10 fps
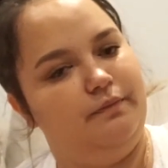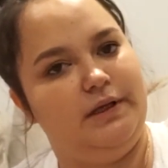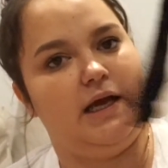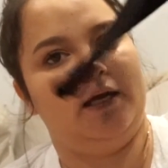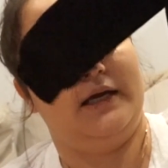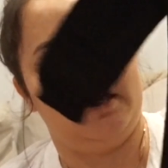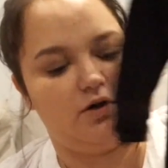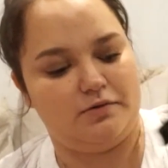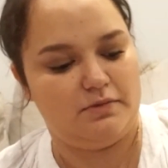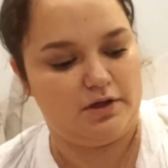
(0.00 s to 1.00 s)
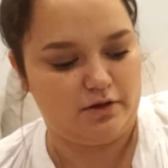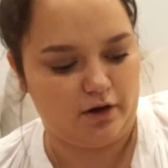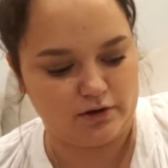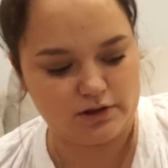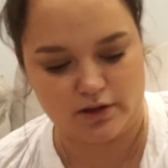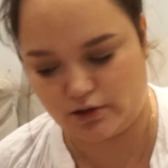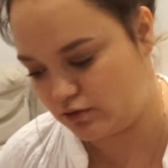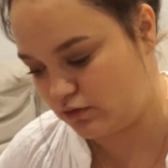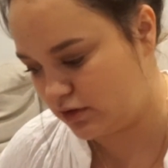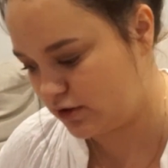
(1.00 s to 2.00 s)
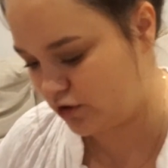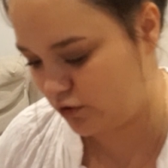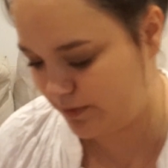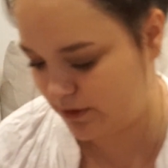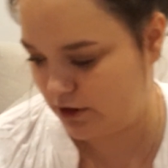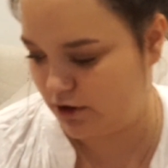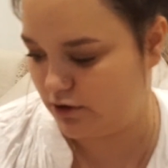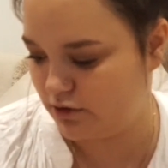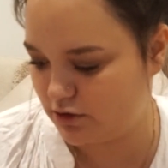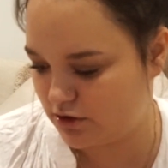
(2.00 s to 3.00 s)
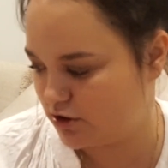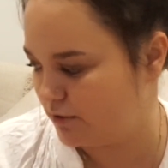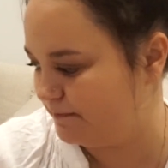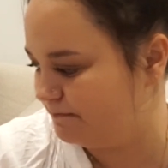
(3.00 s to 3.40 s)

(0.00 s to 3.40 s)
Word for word: But yeah, he got them. those. Those are all super cute.